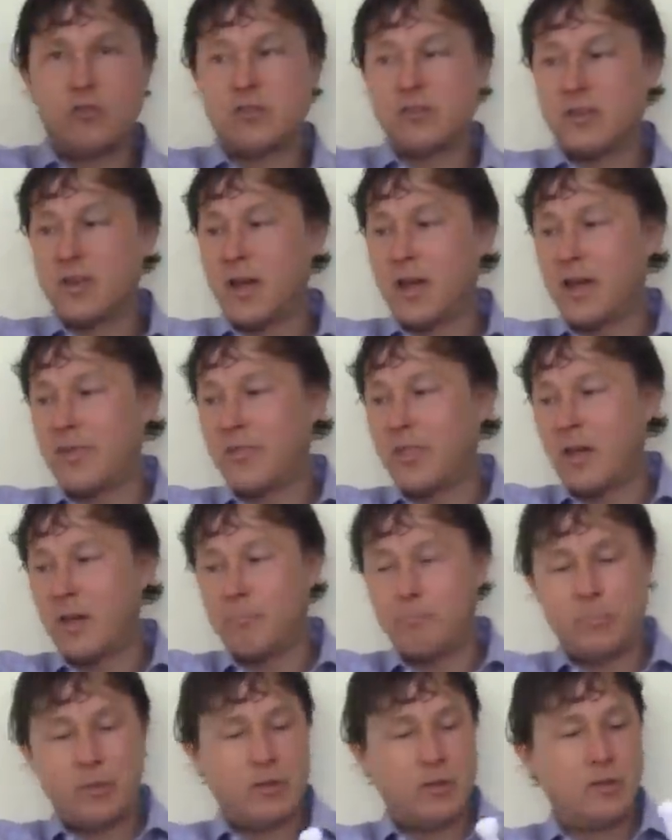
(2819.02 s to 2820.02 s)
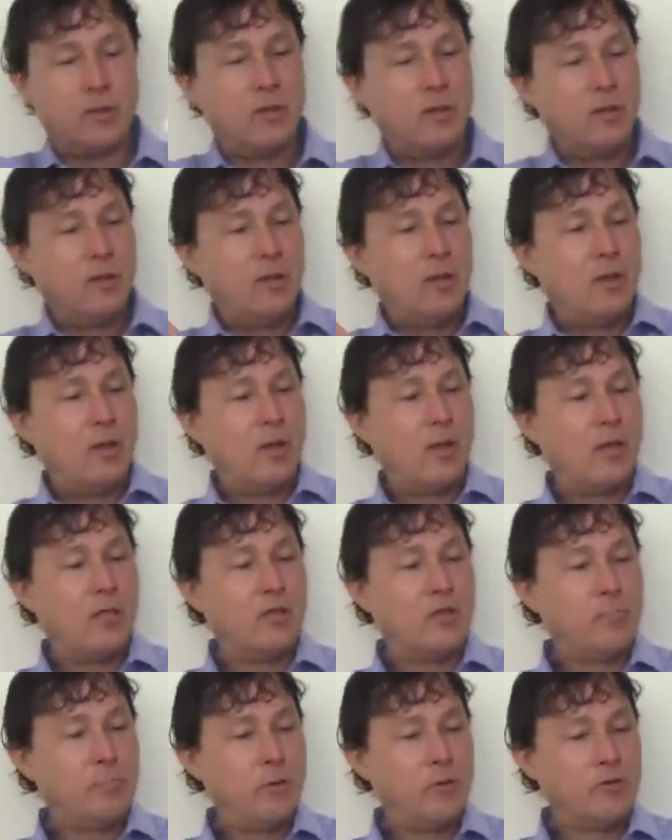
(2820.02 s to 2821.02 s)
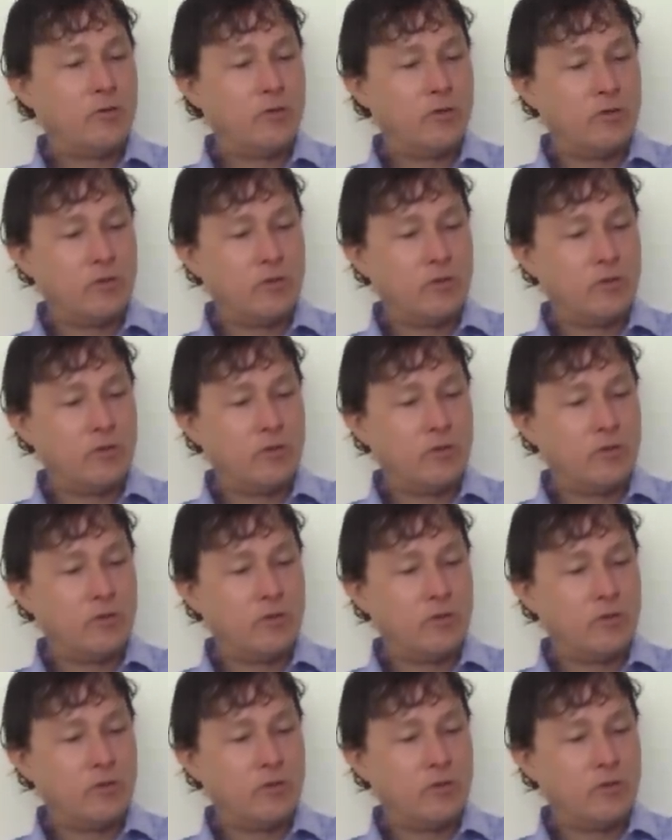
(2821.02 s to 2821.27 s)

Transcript: is not that big. And this pusher